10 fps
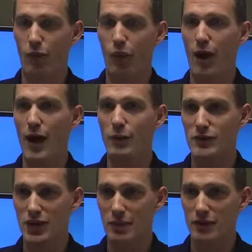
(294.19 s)
Why
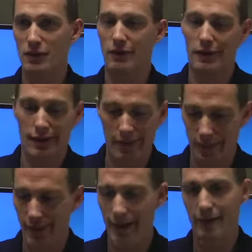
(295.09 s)
was EMS called?
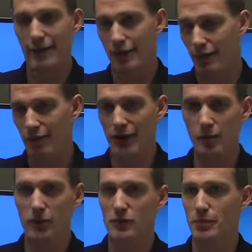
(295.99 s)
Yeah, they called the
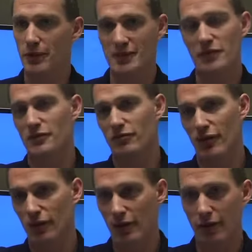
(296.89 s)
ambulance because I was
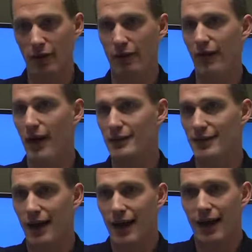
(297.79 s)
involved in the car crash.
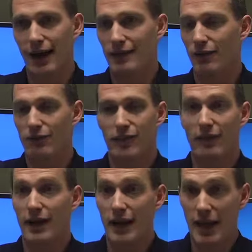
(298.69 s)
I don't feel
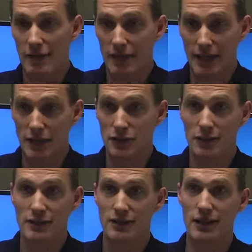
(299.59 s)
like I have any
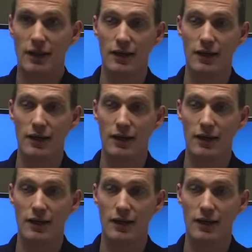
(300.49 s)
injuries.